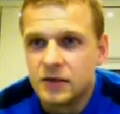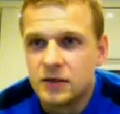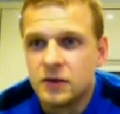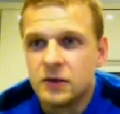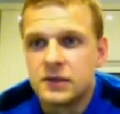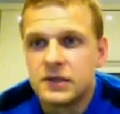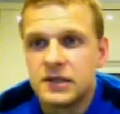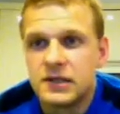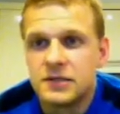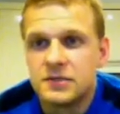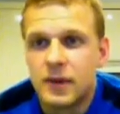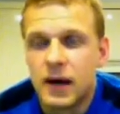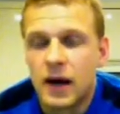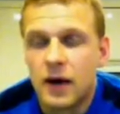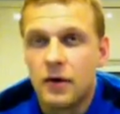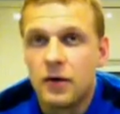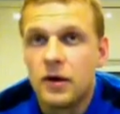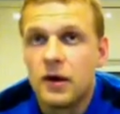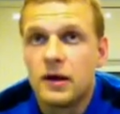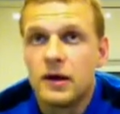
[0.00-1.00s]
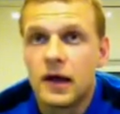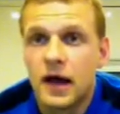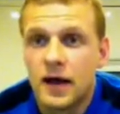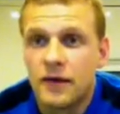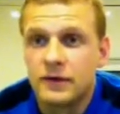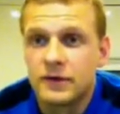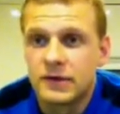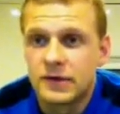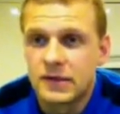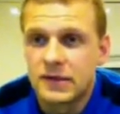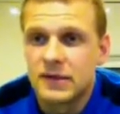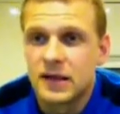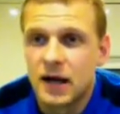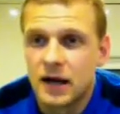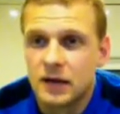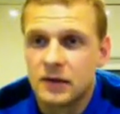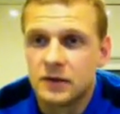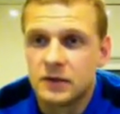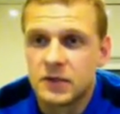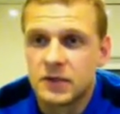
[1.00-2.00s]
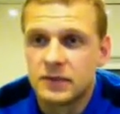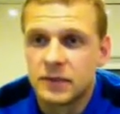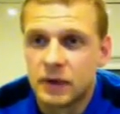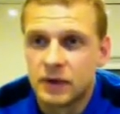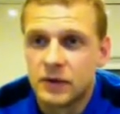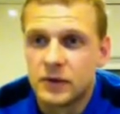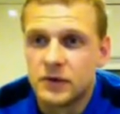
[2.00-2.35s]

nutty smell, ever so slightly nutty smell.